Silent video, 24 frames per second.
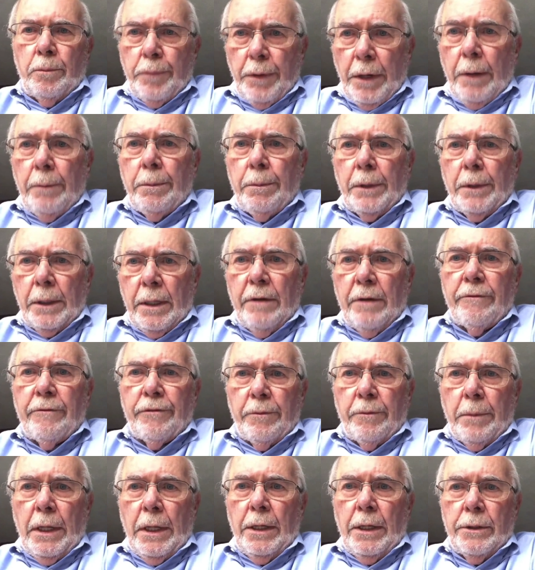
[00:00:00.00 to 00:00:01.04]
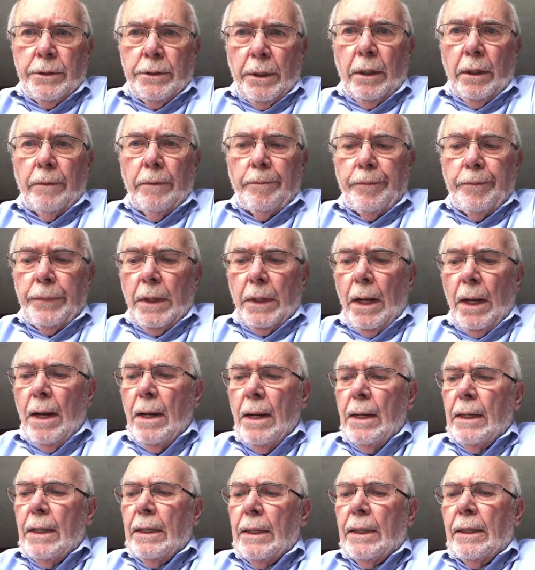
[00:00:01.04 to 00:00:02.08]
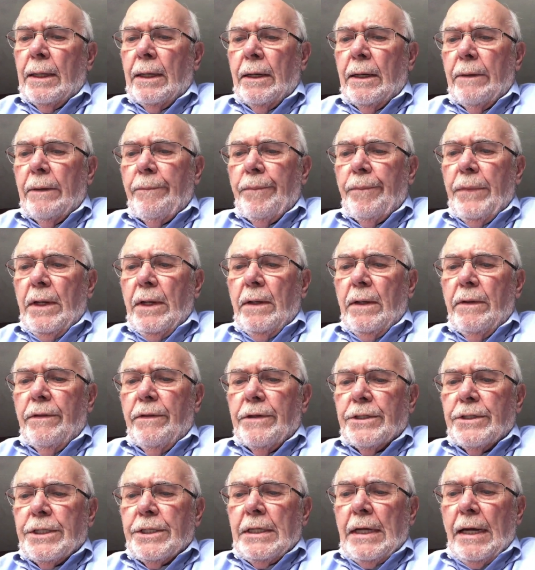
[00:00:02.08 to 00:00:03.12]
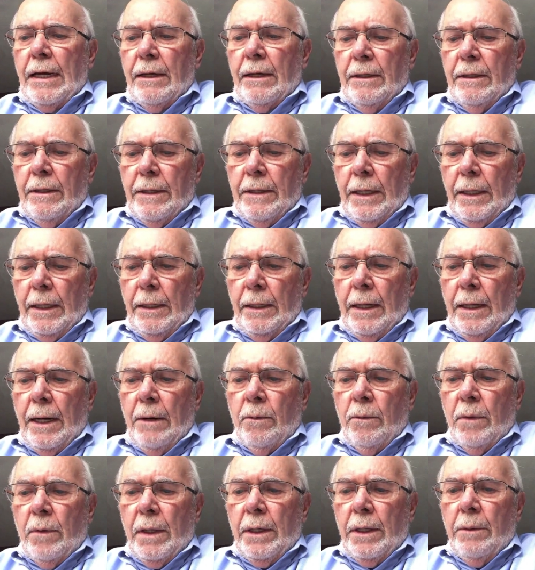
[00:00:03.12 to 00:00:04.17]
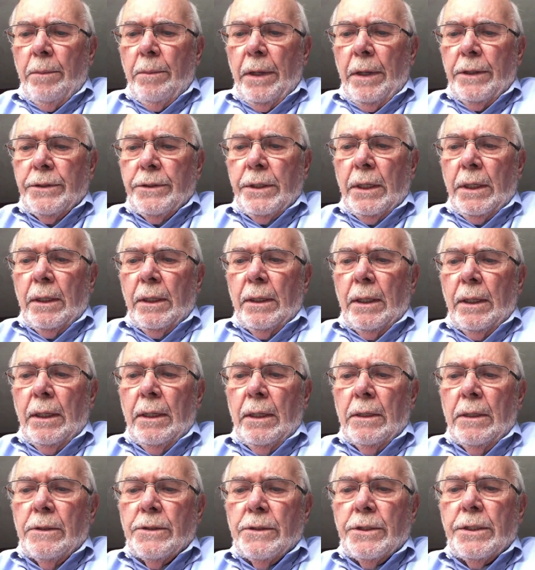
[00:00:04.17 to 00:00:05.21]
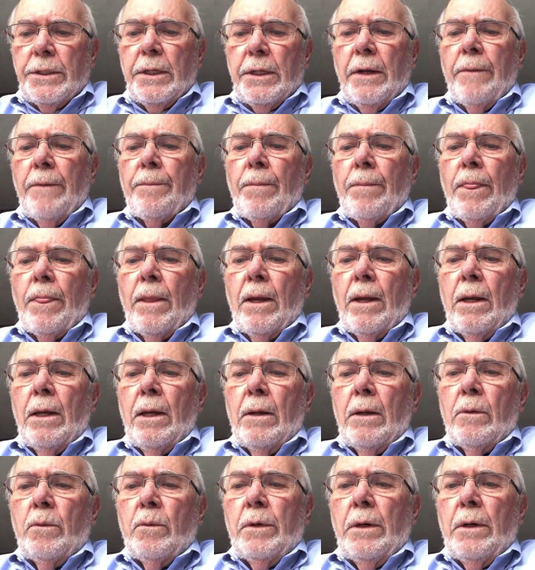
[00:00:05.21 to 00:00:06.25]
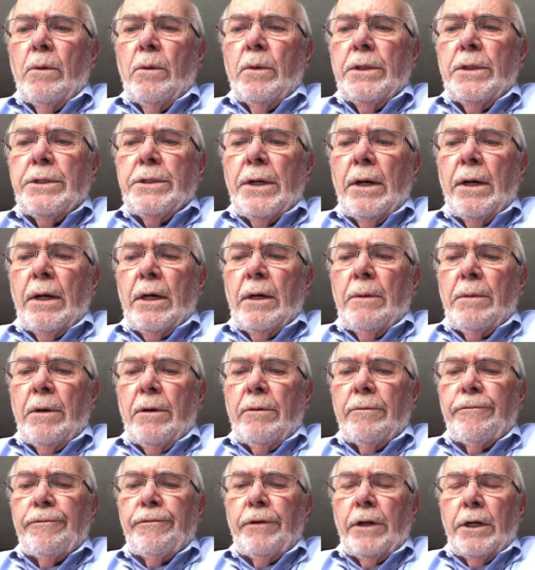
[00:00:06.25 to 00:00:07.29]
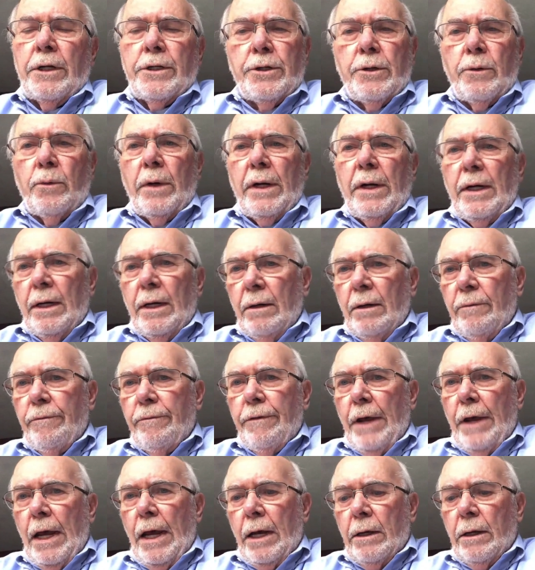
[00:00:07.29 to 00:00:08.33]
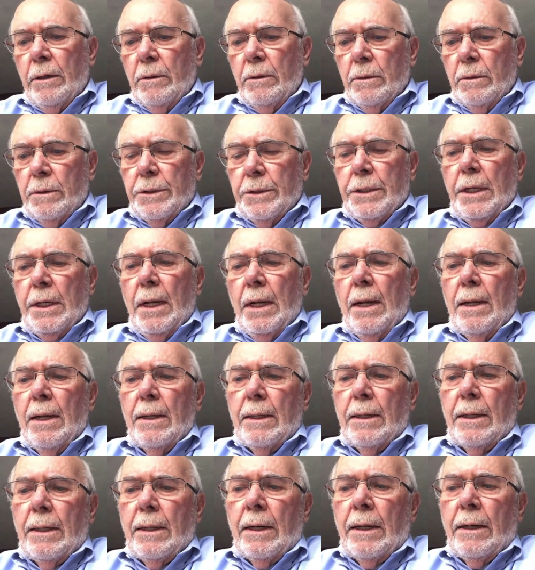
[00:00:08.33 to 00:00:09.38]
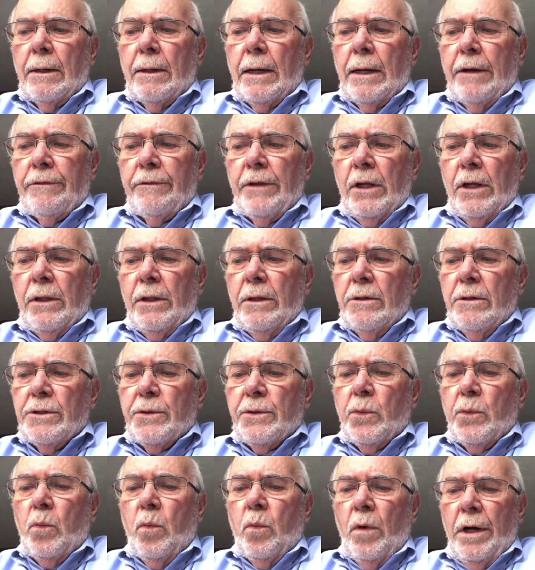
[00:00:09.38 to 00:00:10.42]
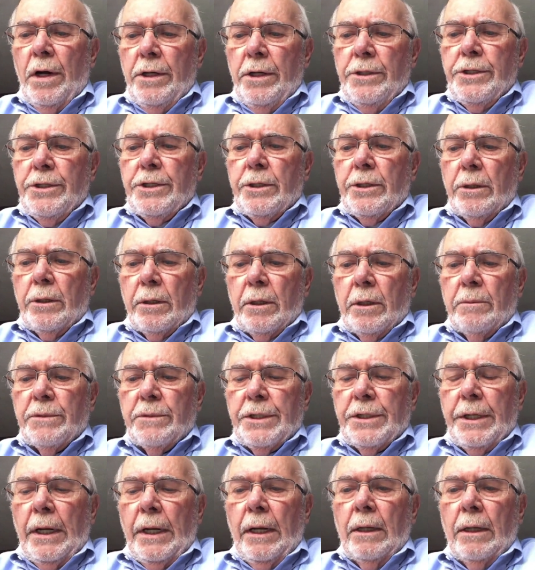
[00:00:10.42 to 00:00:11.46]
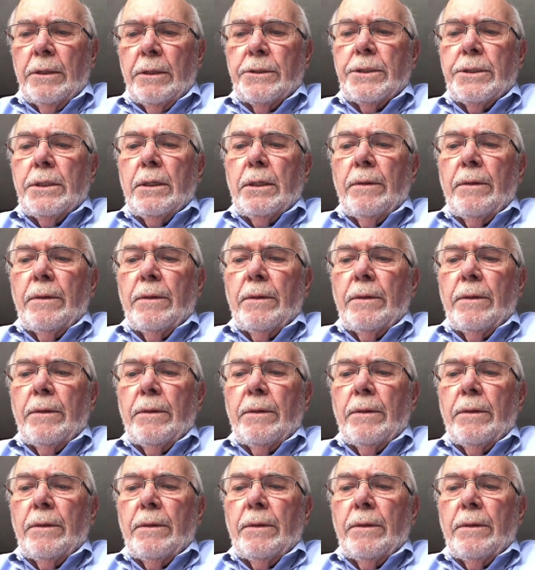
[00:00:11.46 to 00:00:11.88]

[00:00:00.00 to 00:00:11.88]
public information. Uh, the second thing that I wanted to mention is we, we talk about fluctuating values. Uh, I think there's one circumstance